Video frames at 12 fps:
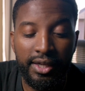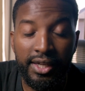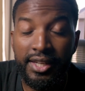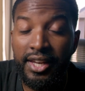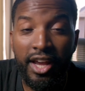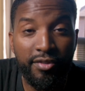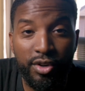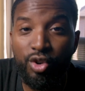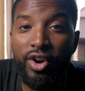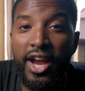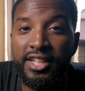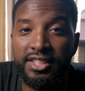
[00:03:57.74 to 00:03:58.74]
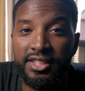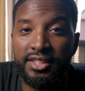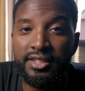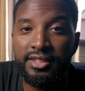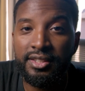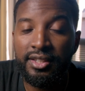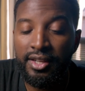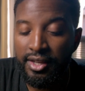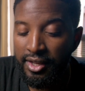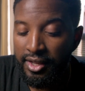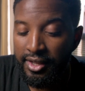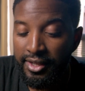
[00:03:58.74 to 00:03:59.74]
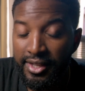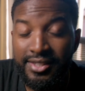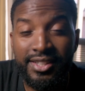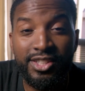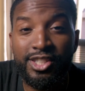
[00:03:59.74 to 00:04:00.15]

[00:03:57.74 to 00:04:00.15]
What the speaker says: It never crashes. It's as